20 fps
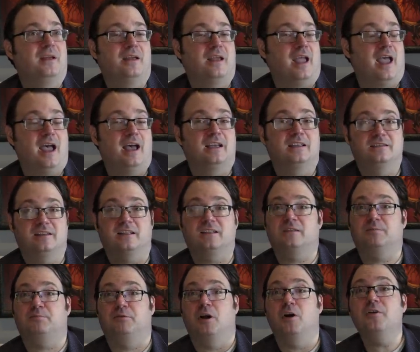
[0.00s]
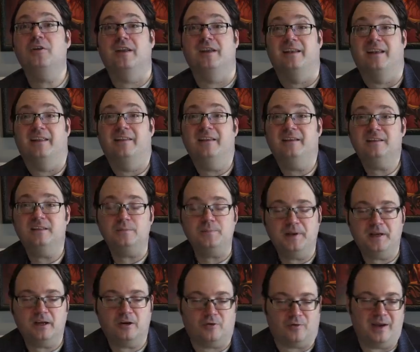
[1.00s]
has exploded, and this has
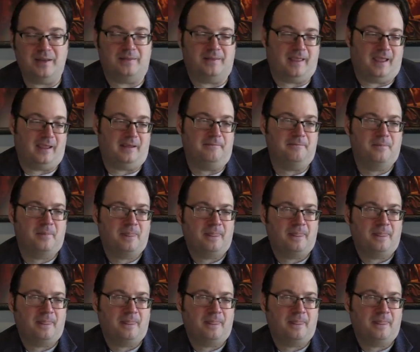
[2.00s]
been a great thing.